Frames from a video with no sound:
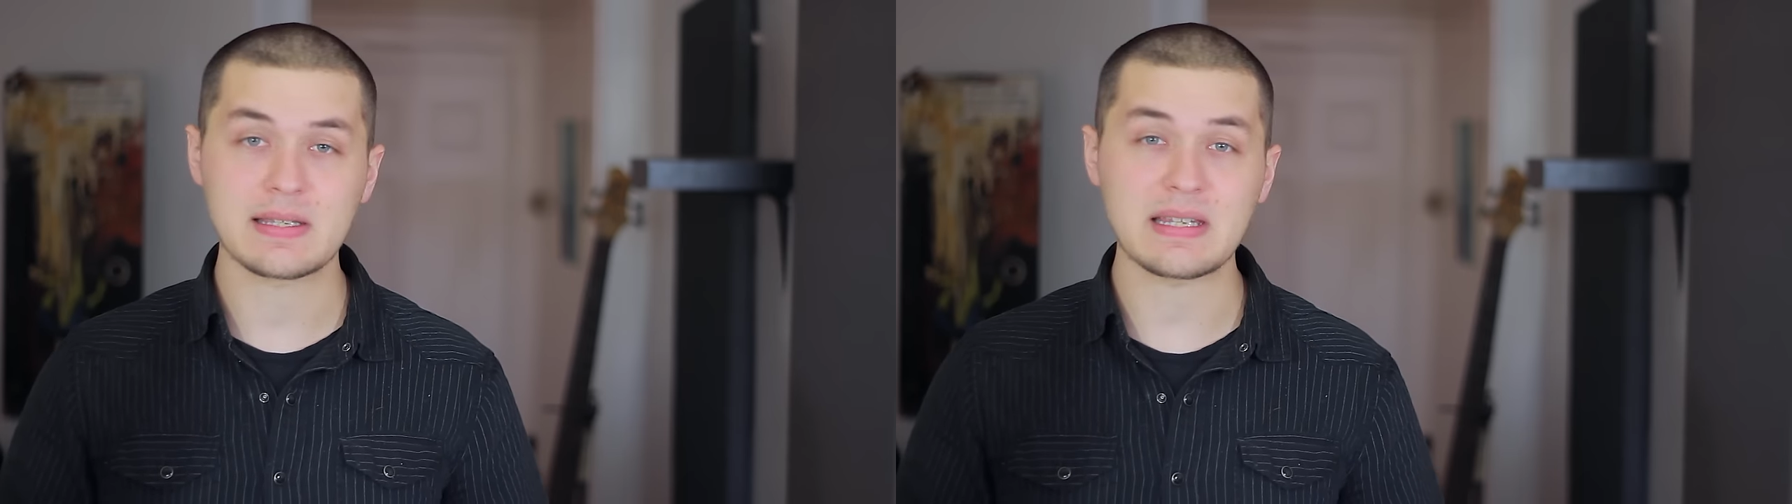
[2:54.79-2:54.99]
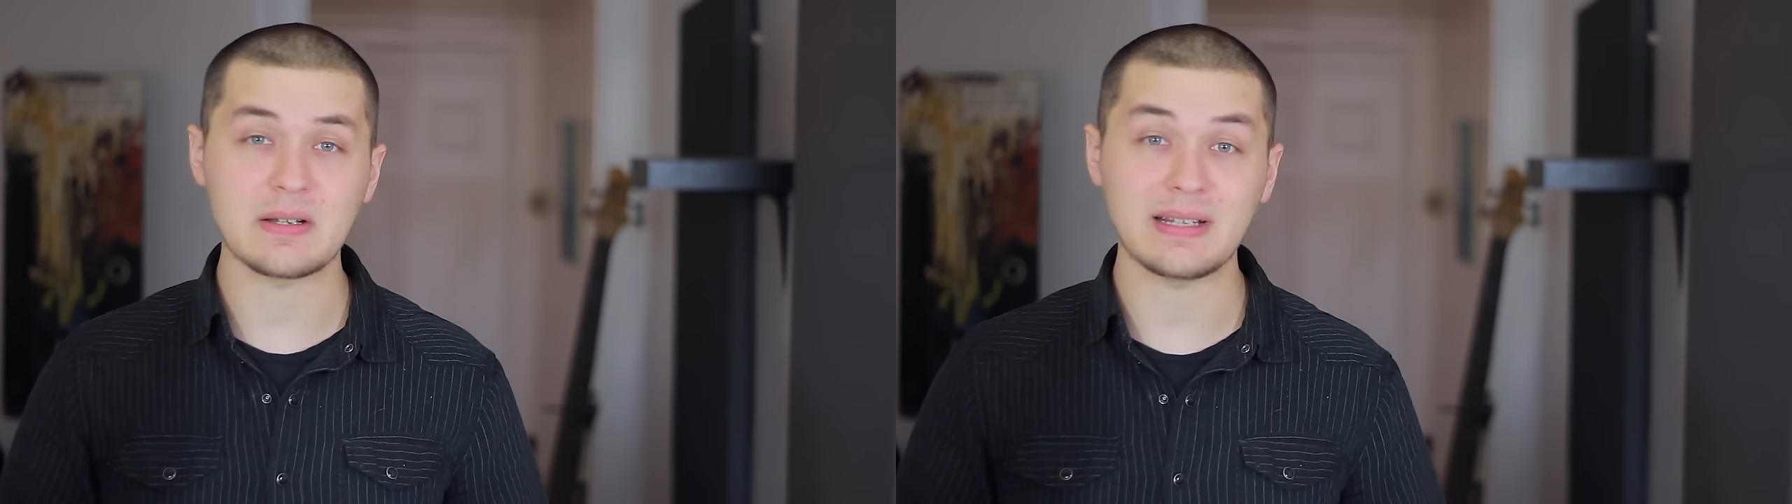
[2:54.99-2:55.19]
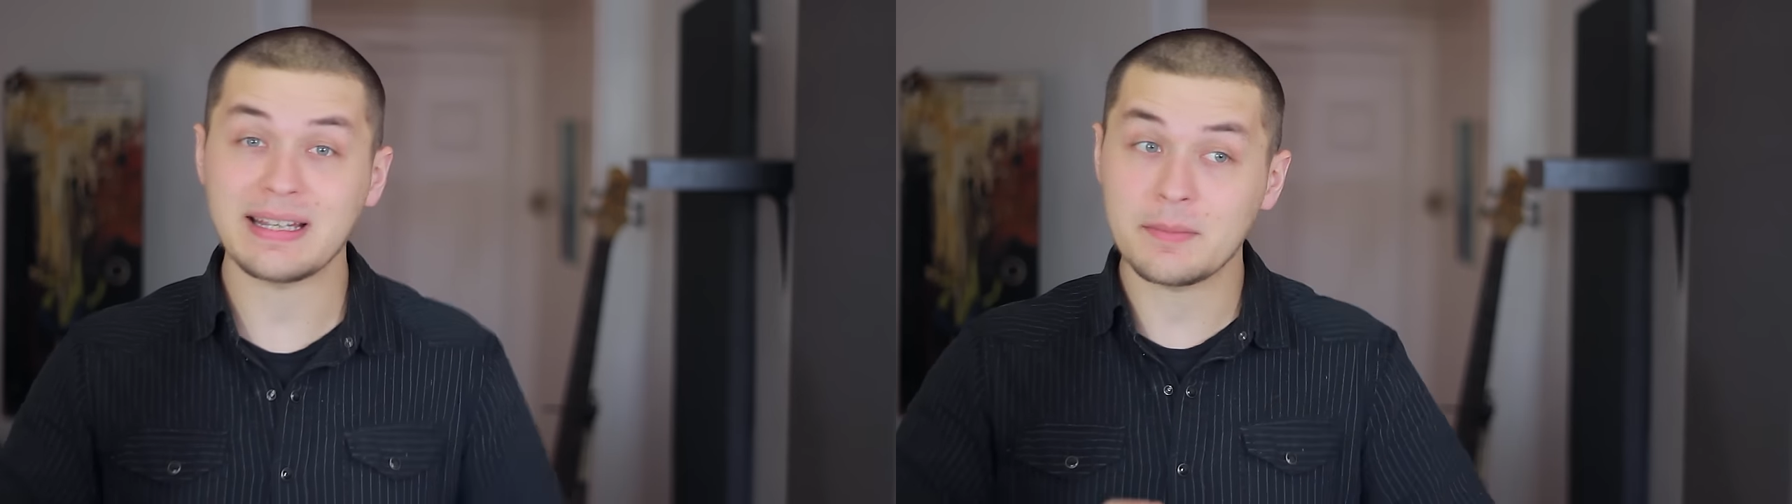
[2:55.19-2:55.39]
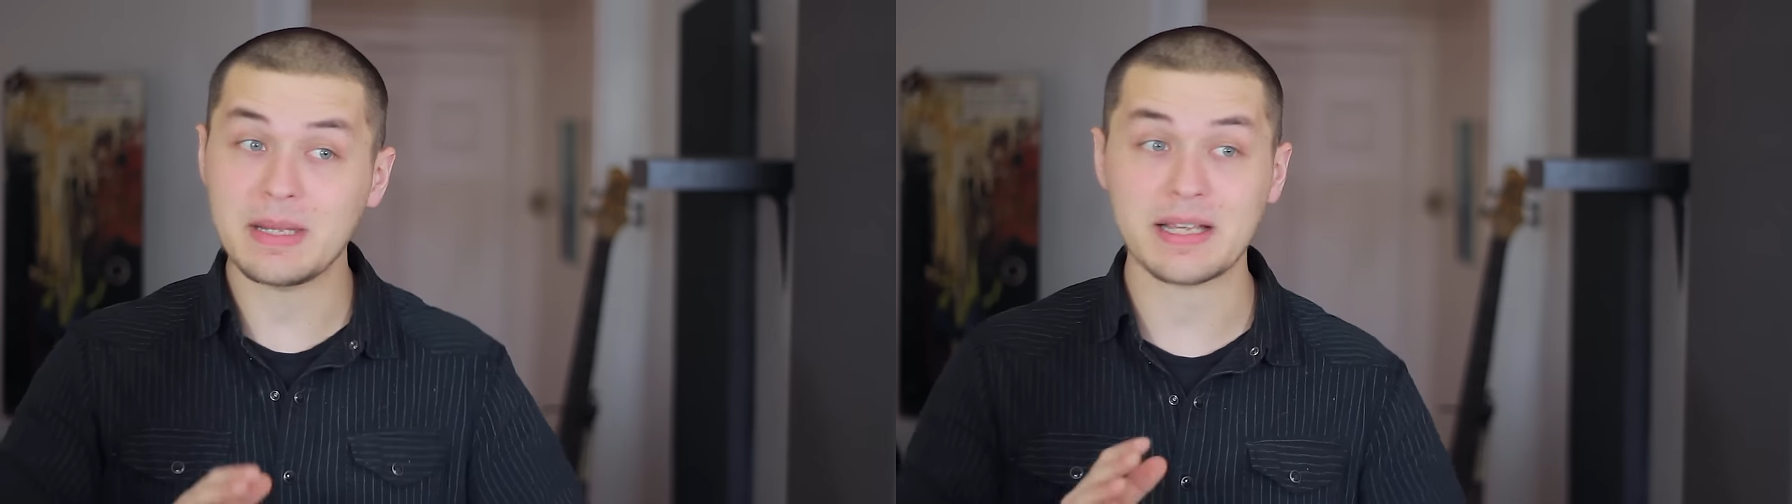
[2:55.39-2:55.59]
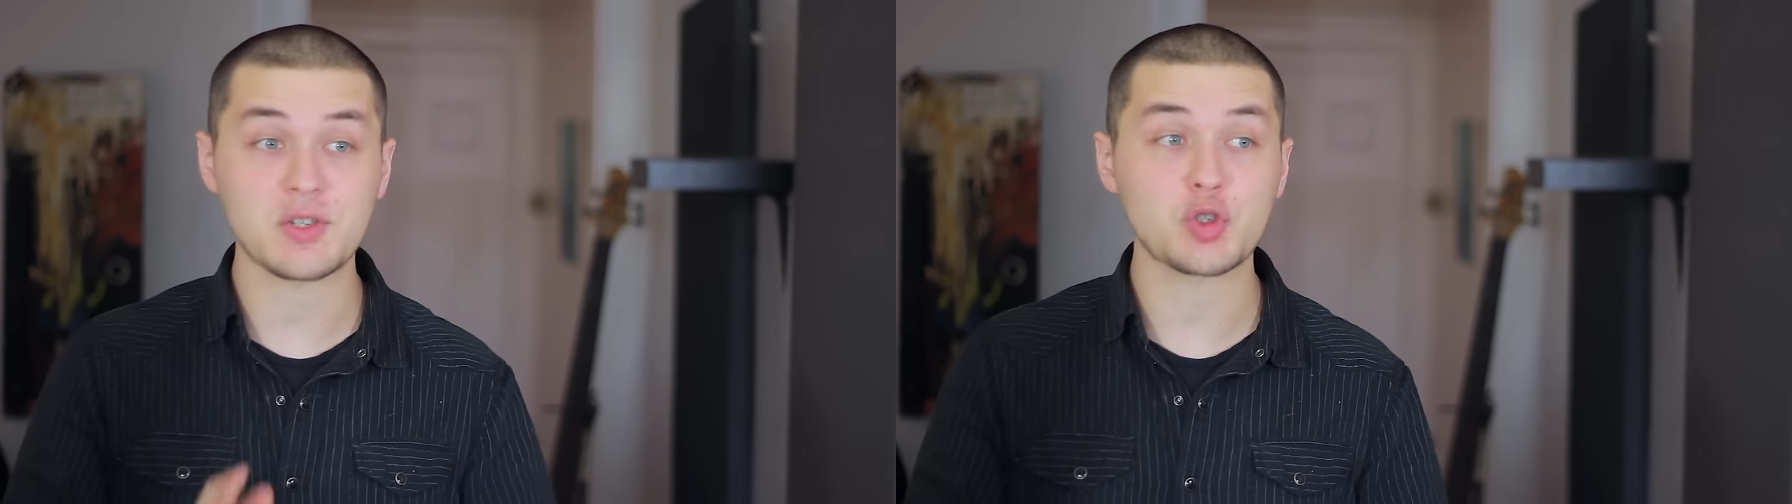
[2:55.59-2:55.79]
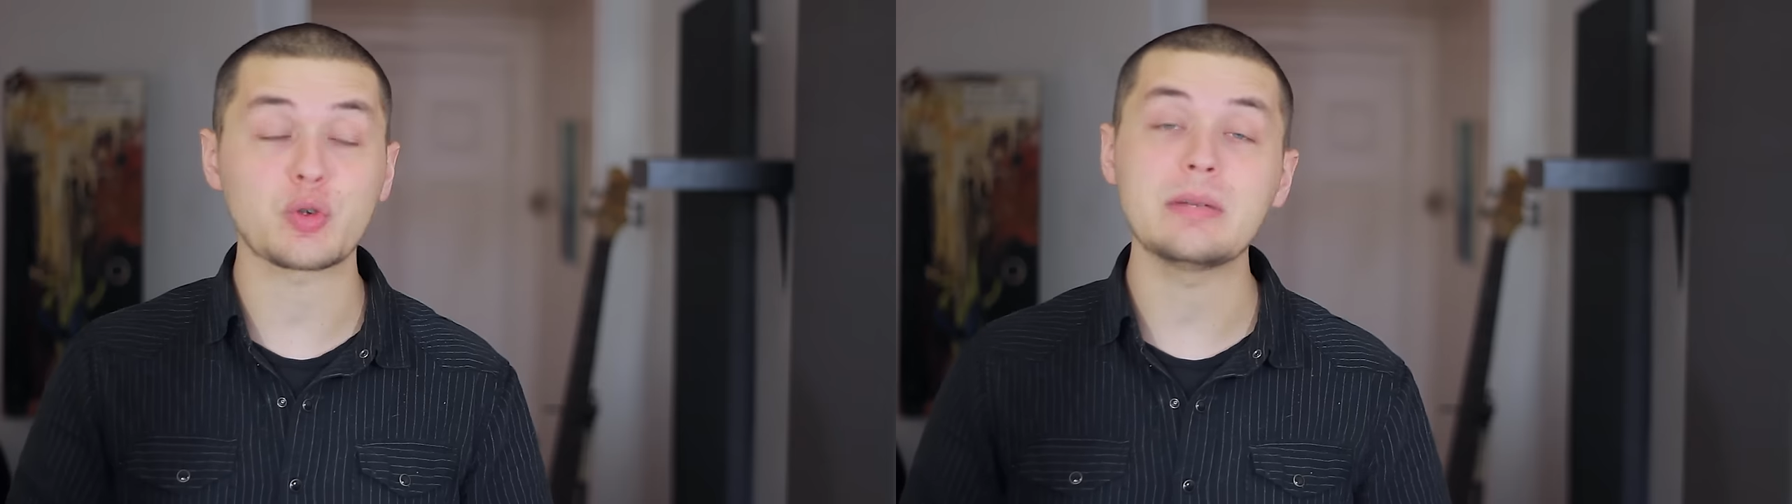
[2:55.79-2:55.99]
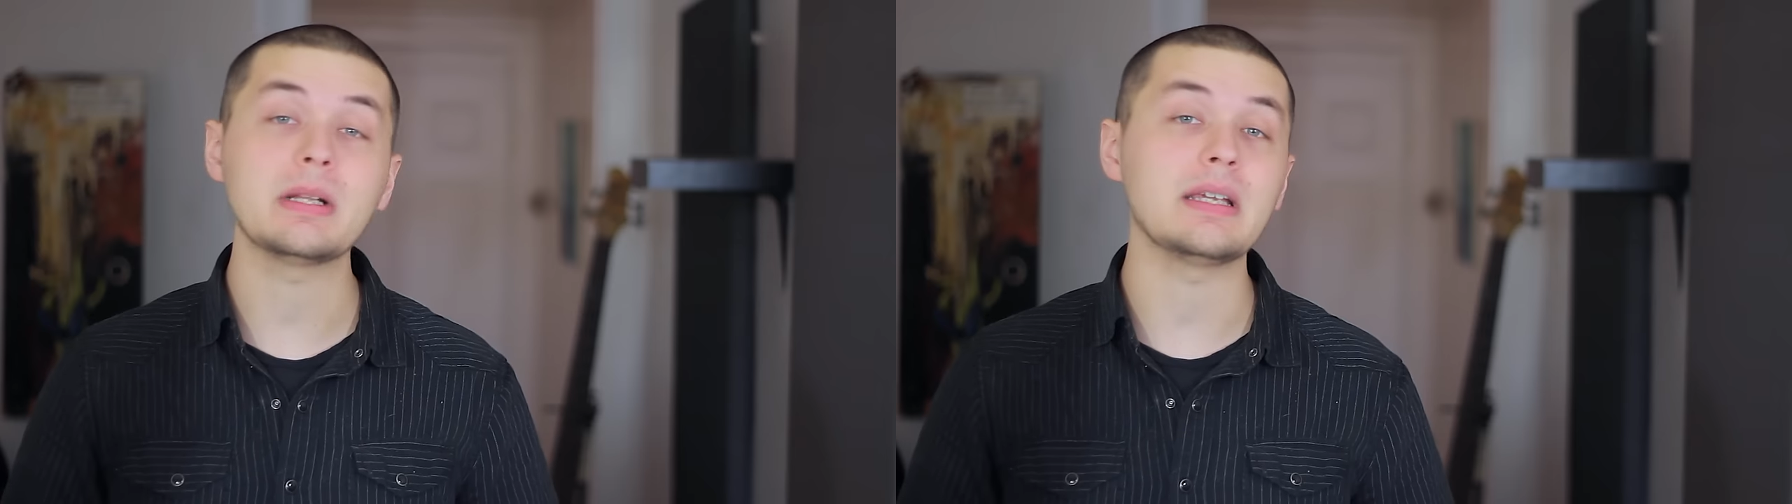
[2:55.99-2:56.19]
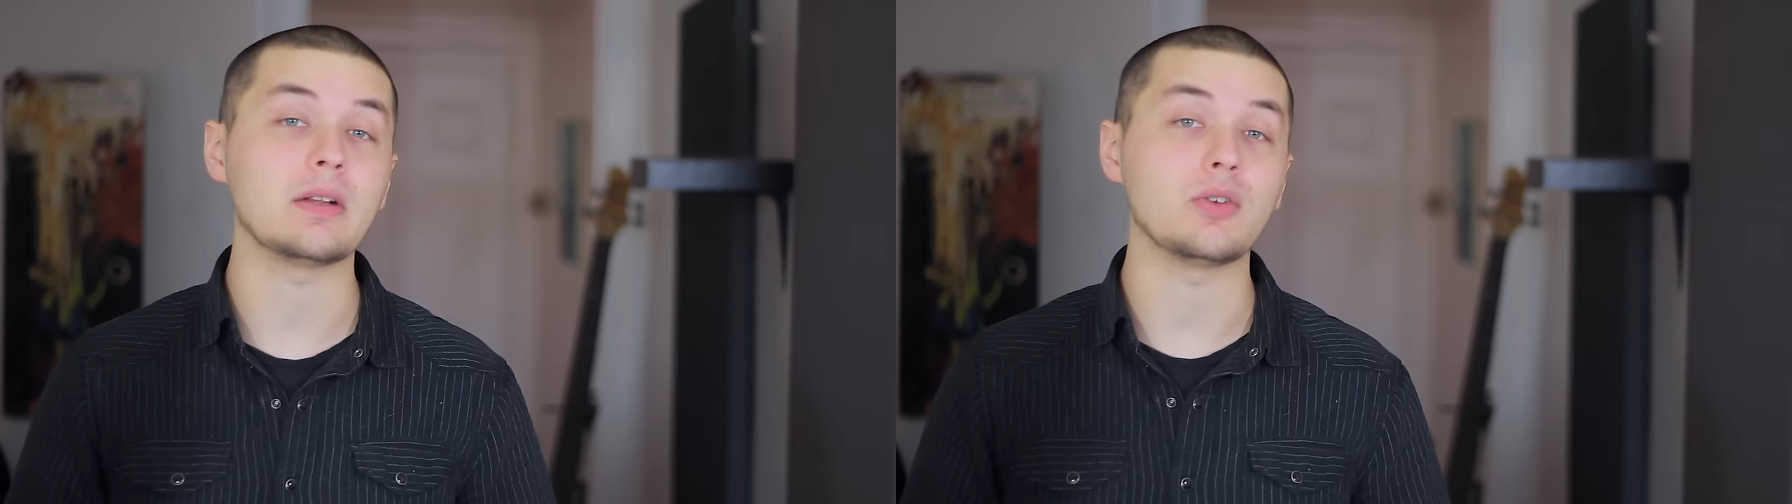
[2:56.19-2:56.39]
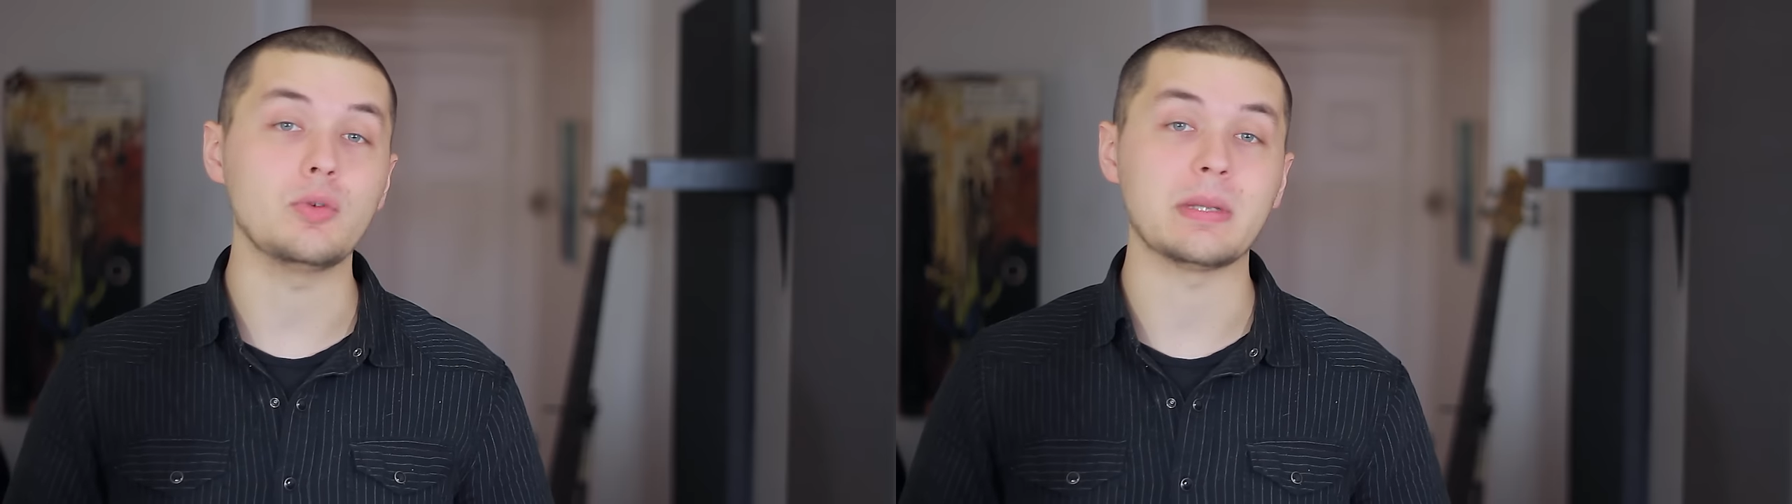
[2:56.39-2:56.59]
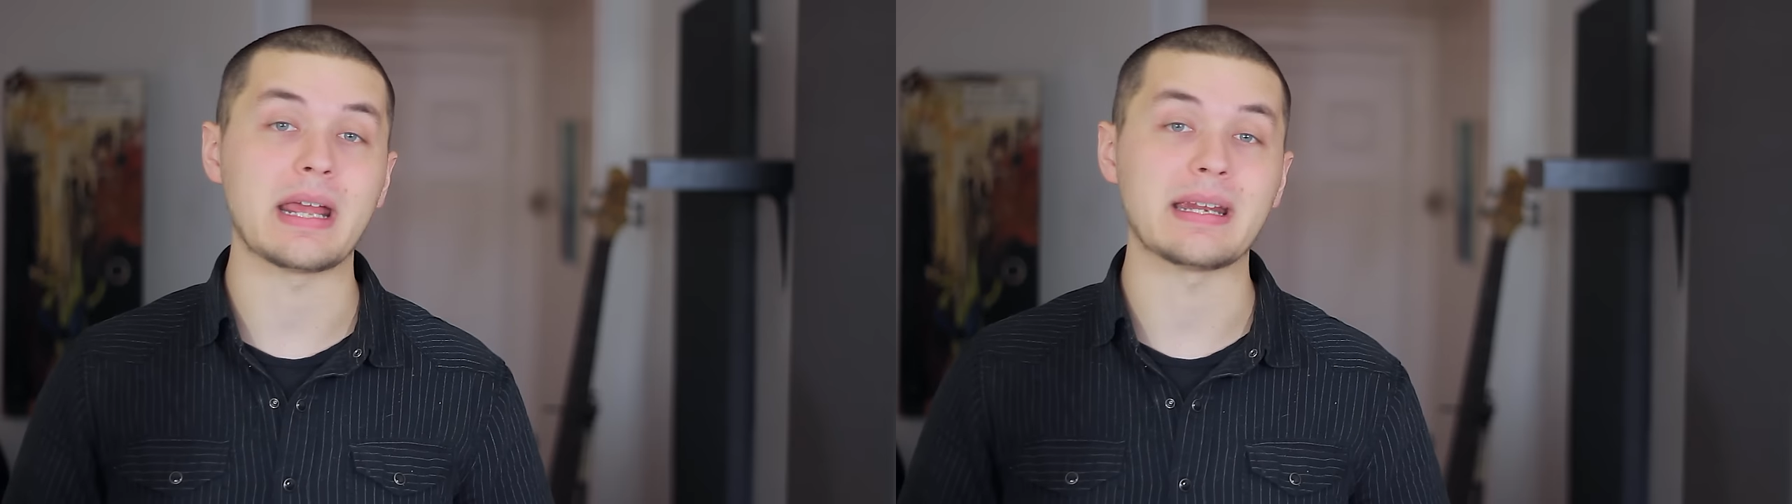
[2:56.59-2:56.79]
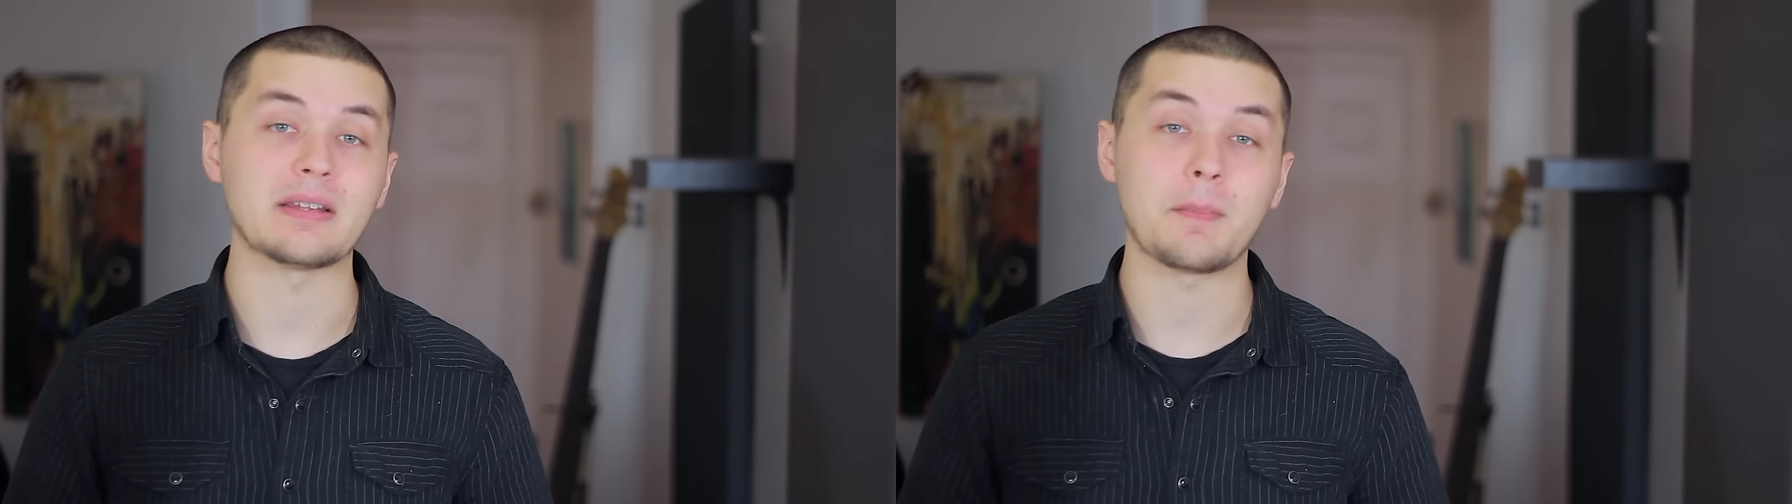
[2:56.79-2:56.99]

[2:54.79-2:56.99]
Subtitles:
Still, it can be extremely illuminating